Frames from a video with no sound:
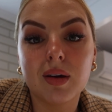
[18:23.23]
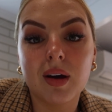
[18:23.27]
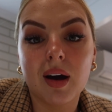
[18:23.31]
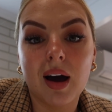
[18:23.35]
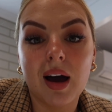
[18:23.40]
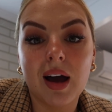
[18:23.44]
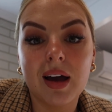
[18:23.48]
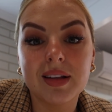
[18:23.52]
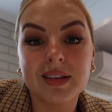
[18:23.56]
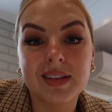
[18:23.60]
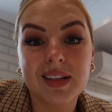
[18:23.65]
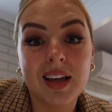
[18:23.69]

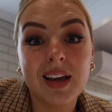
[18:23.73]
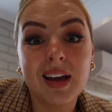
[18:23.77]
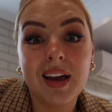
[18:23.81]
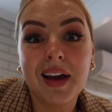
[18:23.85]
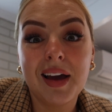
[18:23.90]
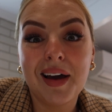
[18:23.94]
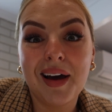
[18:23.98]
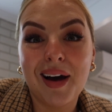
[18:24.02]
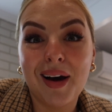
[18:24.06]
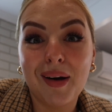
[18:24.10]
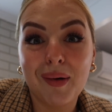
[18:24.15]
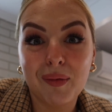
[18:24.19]
guys
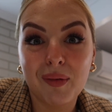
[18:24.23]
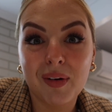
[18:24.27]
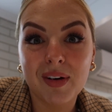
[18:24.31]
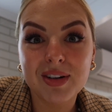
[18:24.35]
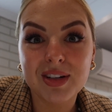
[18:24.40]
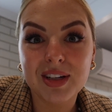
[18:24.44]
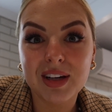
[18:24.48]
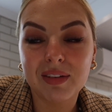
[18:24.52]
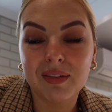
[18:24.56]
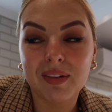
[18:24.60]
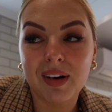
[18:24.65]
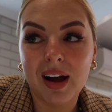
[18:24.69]
are
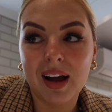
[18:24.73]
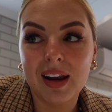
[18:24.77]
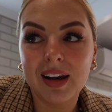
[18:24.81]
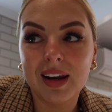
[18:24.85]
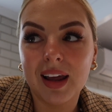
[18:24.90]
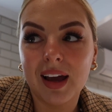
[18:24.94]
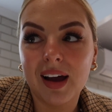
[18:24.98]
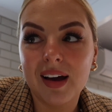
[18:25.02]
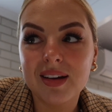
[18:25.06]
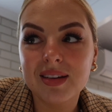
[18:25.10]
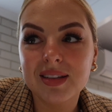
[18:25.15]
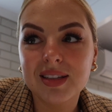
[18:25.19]
watching right now.